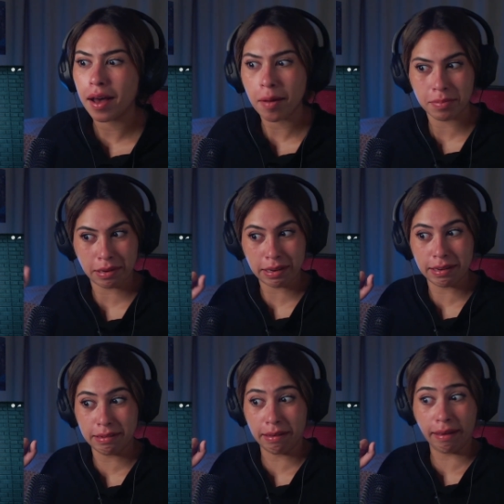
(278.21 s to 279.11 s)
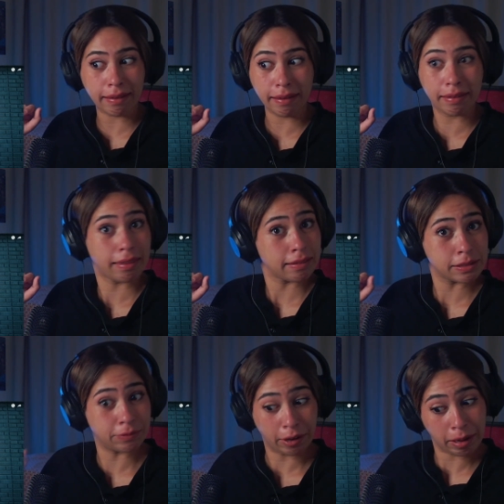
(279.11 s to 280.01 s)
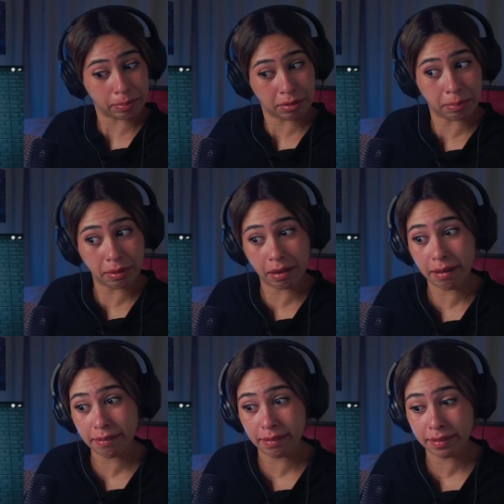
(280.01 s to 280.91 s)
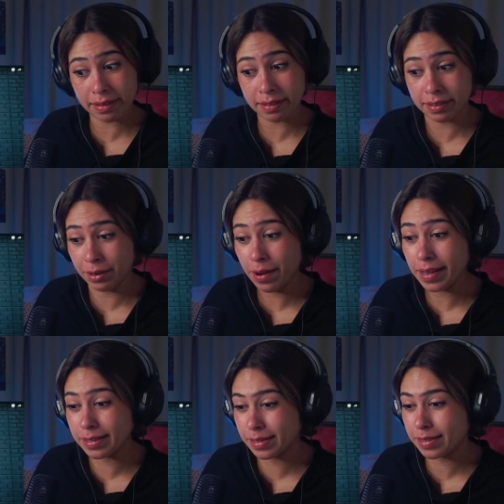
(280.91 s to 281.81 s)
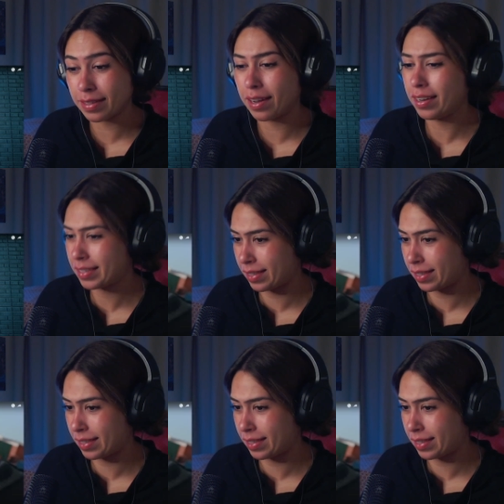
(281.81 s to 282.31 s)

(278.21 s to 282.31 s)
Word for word: I'm really liking this vibe to be honest. Nice, nice.